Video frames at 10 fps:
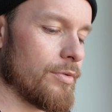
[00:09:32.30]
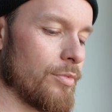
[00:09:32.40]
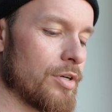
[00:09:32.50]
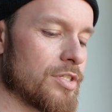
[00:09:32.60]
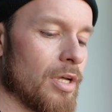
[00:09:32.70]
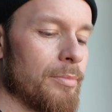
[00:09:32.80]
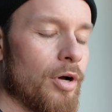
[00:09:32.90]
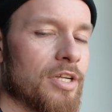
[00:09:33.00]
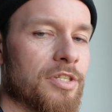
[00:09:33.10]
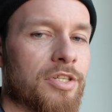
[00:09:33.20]
Whereas some
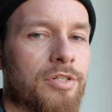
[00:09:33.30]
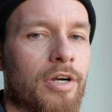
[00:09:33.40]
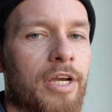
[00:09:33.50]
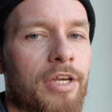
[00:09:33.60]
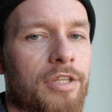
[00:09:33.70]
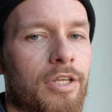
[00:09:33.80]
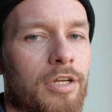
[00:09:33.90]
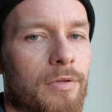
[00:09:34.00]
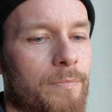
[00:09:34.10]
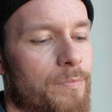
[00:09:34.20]
pies in Australia,
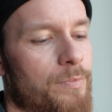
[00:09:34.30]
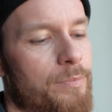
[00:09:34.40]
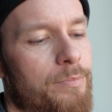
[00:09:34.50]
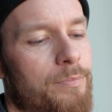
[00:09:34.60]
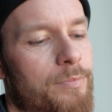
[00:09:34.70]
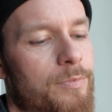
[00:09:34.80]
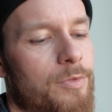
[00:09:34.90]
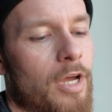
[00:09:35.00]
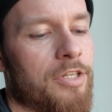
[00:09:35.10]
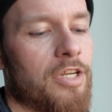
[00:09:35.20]
the
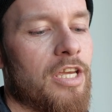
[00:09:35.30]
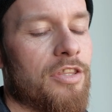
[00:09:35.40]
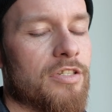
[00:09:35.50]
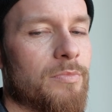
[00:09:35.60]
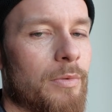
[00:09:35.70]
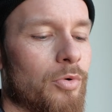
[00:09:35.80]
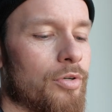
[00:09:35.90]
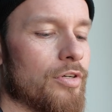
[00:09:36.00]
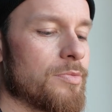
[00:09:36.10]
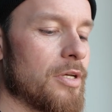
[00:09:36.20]
underneath is a bit more
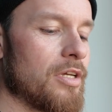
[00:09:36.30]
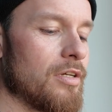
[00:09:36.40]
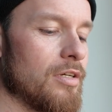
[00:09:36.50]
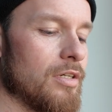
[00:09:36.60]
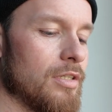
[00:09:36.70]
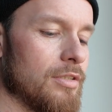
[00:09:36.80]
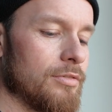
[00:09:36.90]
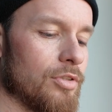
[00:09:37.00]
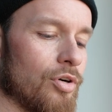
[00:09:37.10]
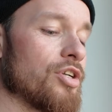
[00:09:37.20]
crispy,
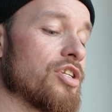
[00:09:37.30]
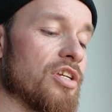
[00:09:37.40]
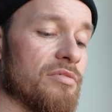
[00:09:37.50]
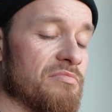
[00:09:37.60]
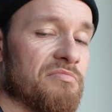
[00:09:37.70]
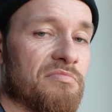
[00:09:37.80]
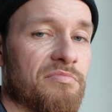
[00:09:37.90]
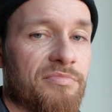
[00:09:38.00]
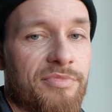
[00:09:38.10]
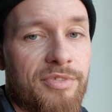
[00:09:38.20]
crunchy,
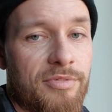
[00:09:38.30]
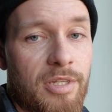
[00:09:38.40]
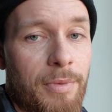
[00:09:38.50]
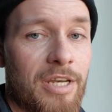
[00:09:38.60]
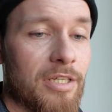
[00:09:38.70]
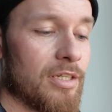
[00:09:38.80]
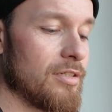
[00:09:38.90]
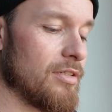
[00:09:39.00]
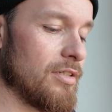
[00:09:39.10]
depending,